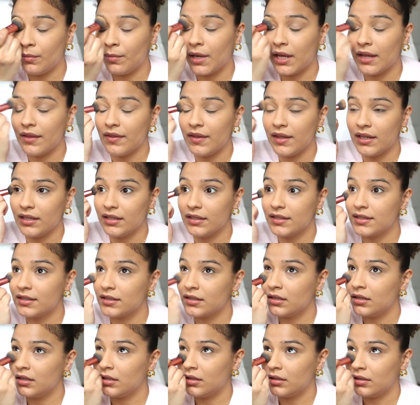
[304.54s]
about
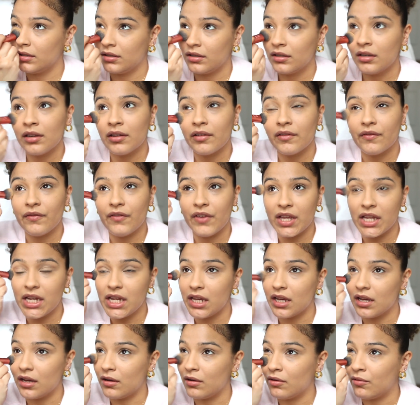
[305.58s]
this
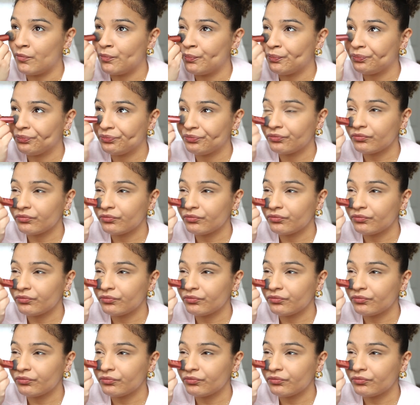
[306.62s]
video,